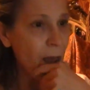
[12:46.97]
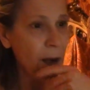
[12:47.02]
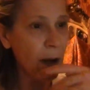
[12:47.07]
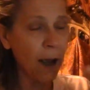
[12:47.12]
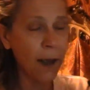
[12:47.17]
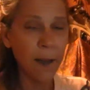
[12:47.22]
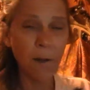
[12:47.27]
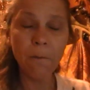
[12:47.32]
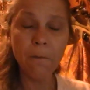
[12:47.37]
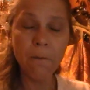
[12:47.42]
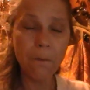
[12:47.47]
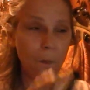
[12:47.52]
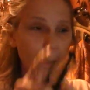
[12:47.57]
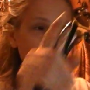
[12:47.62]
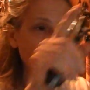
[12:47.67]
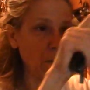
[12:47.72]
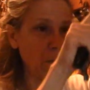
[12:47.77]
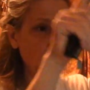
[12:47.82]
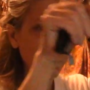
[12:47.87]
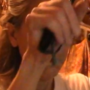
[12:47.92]
And I
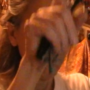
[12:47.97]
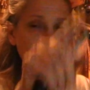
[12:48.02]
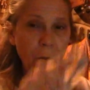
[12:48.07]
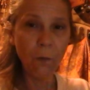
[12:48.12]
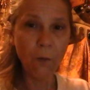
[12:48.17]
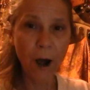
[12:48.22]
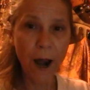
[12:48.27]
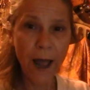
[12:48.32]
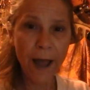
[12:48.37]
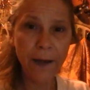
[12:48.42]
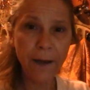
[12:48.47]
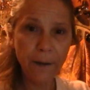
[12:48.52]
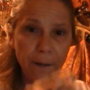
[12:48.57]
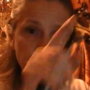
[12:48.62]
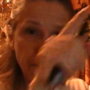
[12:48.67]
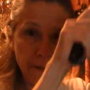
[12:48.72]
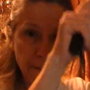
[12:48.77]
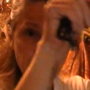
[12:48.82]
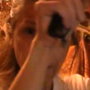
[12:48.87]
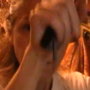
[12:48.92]
read
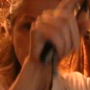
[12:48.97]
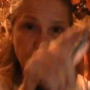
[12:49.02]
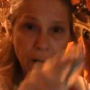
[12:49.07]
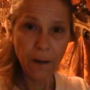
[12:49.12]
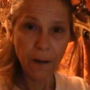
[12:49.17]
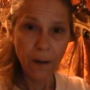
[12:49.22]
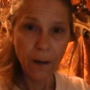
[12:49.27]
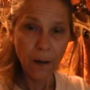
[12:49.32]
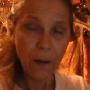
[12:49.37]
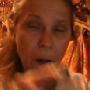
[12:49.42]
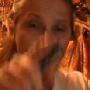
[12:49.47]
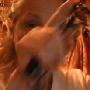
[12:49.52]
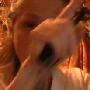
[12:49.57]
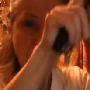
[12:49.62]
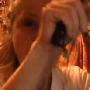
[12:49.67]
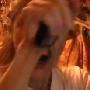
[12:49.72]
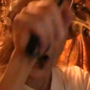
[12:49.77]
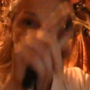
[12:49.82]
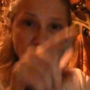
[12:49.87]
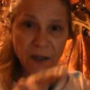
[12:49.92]

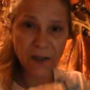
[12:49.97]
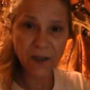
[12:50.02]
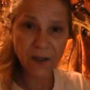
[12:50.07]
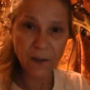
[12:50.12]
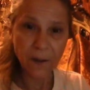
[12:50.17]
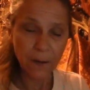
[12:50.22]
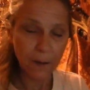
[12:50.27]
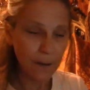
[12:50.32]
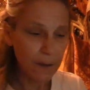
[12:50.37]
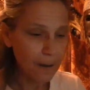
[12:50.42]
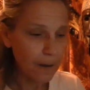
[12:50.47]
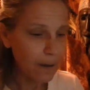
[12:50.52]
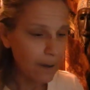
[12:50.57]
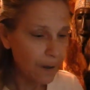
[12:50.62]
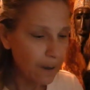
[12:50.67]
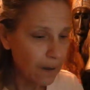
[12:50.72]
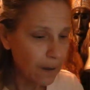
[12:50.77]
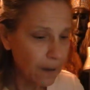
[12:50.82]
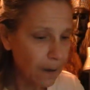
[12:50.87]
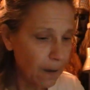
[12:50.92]
parts
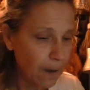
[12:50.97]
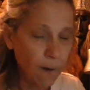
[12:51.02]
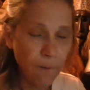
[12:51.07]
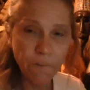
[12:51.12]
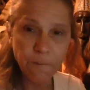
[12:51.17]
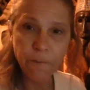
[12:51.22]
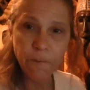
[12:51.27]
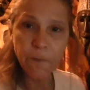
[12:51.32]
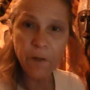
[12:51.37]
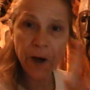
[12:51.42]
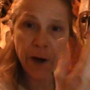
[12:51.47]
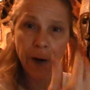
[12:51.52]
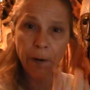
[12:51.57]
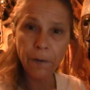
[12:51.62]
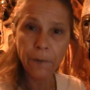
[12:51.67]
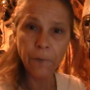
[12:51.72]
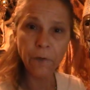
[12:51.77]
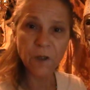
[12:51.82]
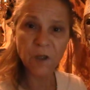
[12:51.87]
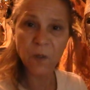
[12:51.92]
of
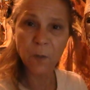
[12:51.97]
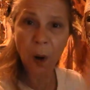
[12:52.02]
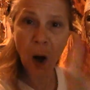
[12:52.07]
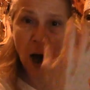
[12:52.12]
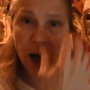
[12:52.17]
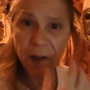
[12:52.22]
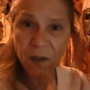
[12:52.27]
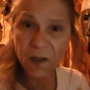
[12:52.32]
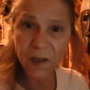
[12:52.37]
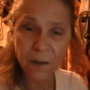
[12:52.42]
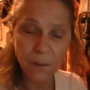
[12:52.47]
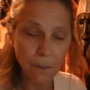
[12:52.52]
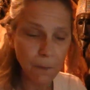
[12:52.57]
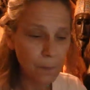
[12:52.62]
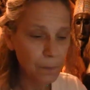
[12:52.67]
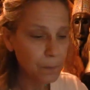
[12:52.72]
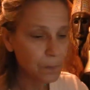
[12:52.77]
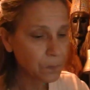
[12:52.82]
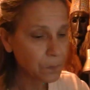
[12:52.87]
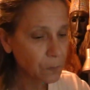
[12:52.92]
their response
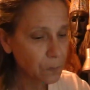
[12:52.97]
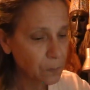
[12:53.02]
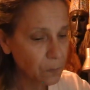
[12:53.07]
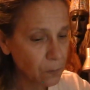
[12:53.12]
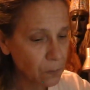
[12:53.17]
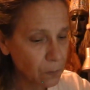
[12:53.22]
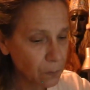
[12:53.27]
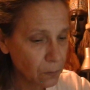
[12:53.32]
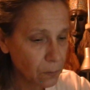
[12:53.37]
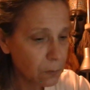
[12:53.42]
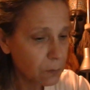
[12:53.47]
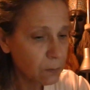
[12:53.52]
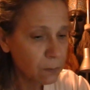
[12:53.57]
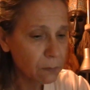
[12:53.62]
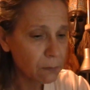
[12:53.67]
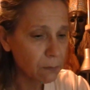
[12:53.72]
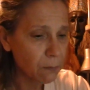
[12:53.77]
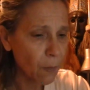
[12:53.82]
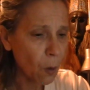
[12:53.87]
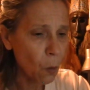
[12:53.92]

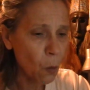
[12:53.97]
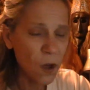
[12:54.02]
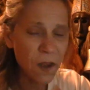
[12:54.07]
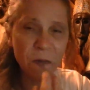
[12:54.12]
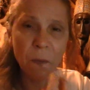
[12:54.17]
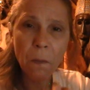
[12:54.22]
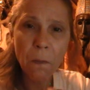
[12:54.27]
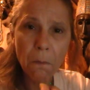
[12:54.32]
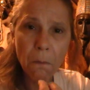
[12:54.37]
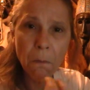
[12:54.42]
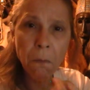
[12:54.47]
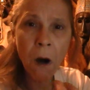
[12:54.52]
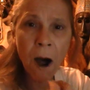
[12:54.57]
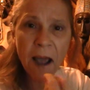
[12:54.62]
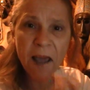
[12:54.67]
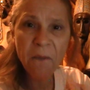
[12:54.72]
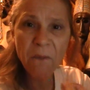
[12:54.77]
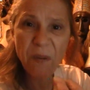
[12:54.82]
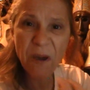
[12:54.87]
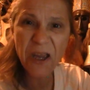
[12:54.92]
with
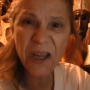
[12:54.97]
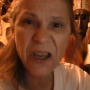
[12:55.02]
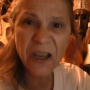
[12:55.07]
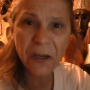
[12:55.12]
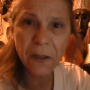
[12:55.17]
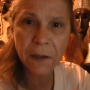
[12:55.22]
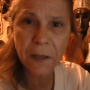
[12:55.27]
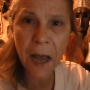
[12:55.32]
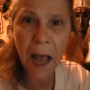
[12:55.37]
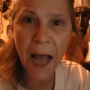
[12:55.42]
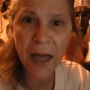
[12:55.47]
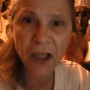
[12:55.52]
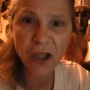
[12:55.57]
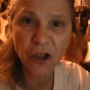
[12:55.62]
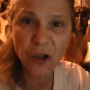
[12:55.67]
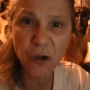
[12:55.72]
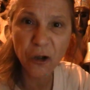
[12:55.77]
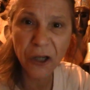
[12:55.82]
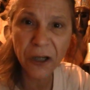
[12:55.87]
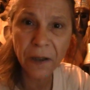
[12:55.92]
my opinion
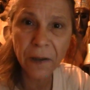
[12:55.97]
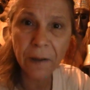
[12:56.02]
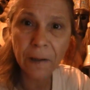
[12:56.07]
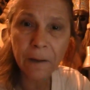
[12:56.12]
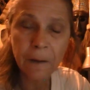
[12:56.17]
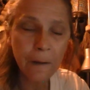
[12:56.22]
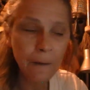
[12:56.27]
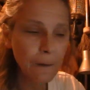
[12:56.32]
attached to it.